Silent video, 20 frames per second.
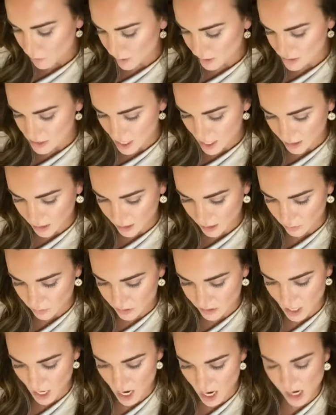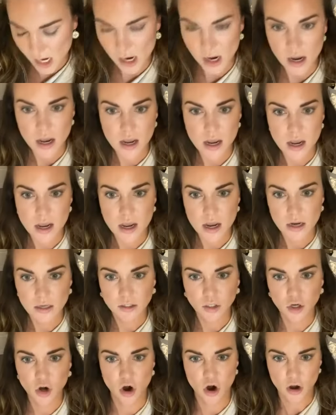day and he was like,
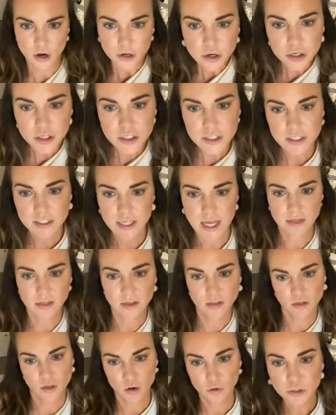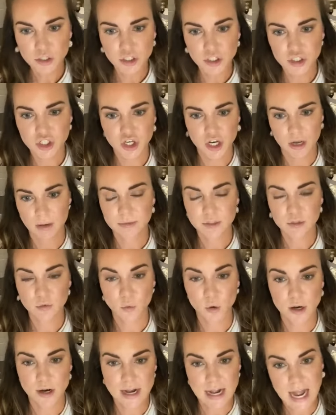Carter just said that those chips
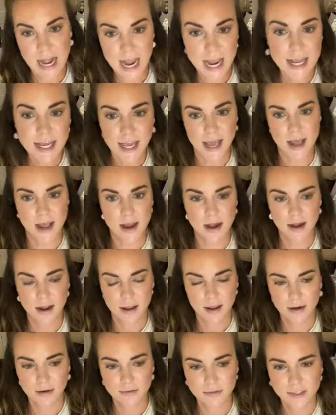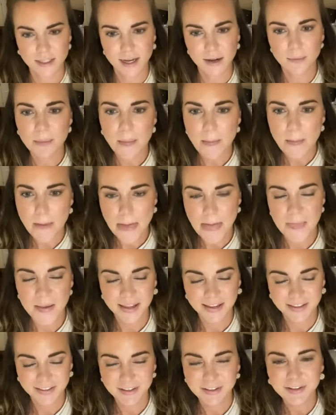were naked. And I was like,
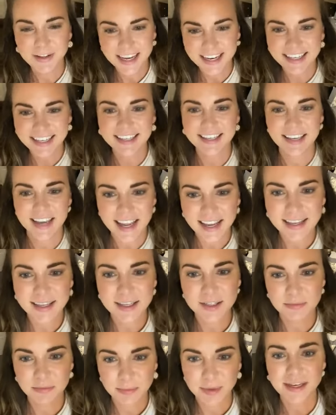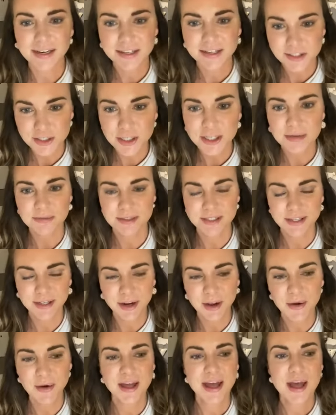they're like naked pita chips, you know?
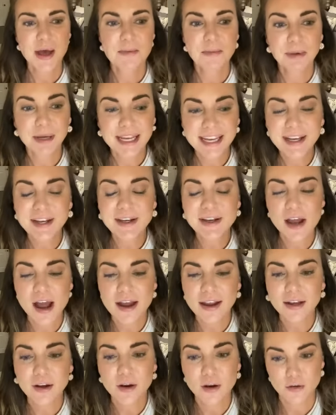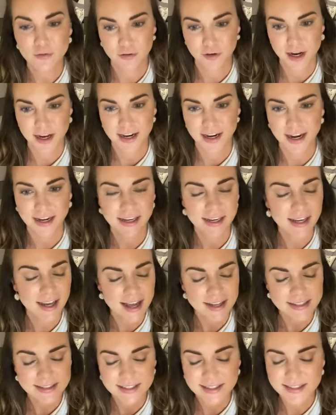But he could not get over it. And he
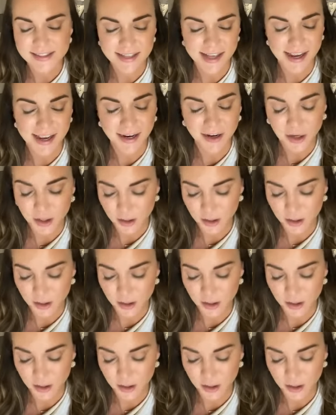has this like